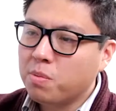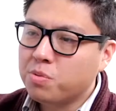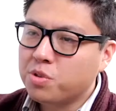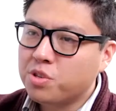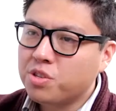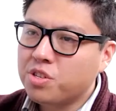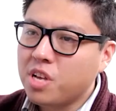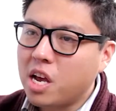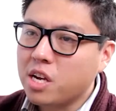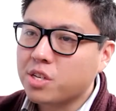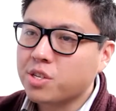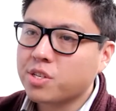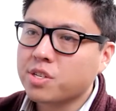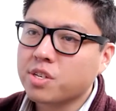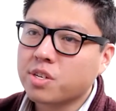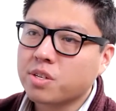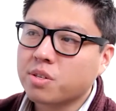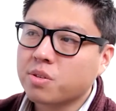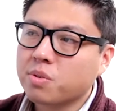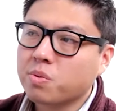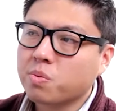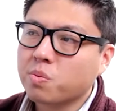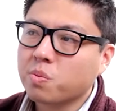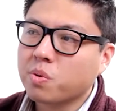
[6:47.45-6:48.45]

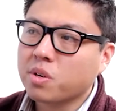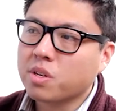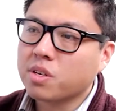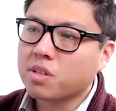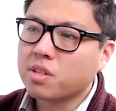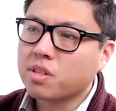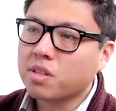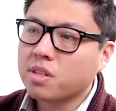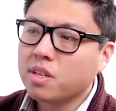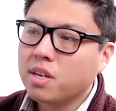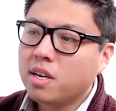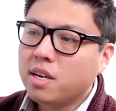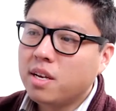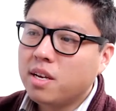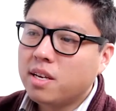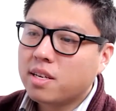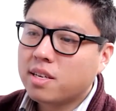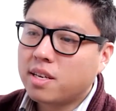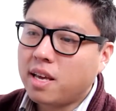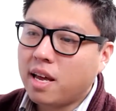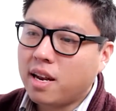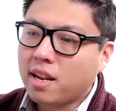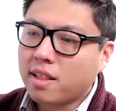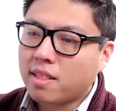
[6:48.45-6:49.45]
obsession with
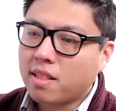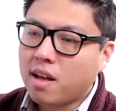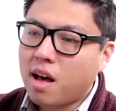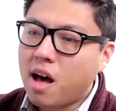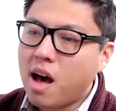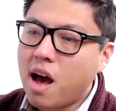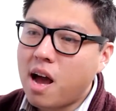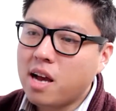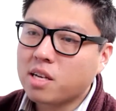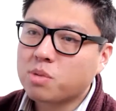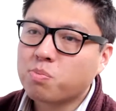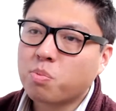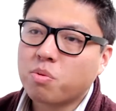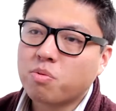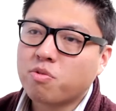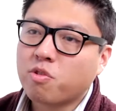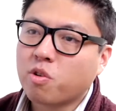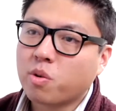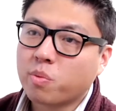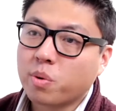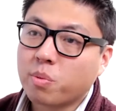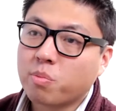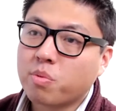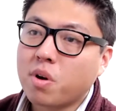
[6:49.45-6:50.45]
getting the highest
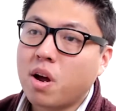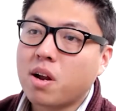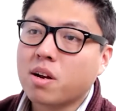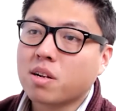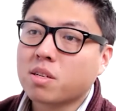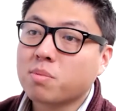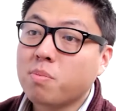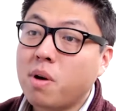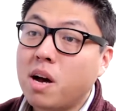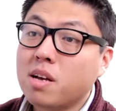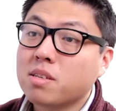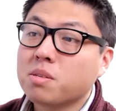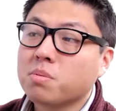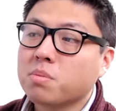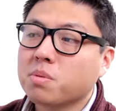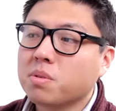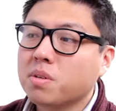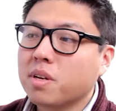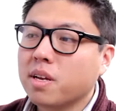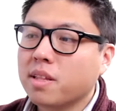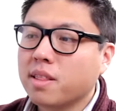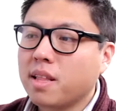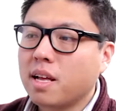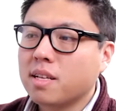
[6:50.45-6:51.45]
performing products possible,
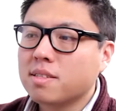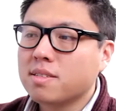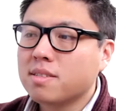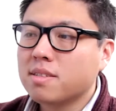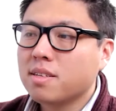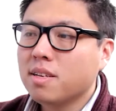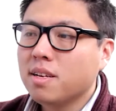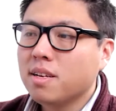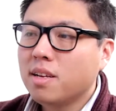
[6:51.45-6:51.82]
and that